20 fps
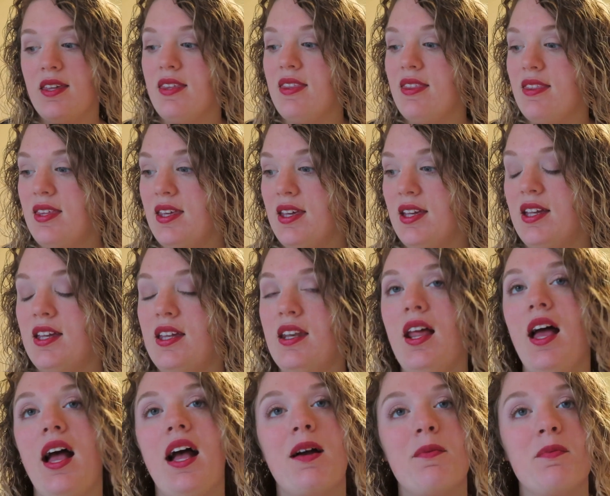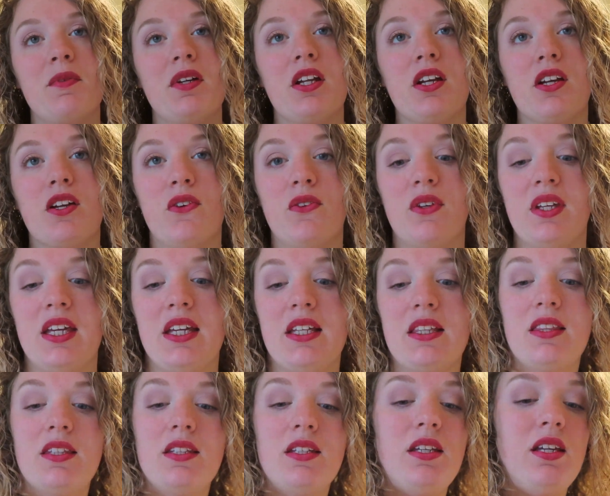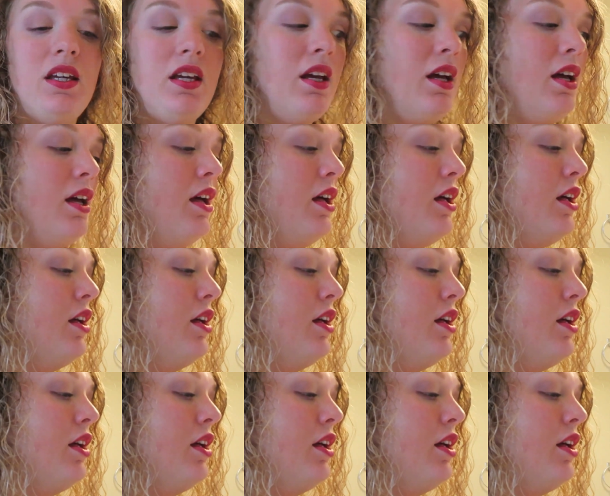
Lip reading: then I'm gonna go get the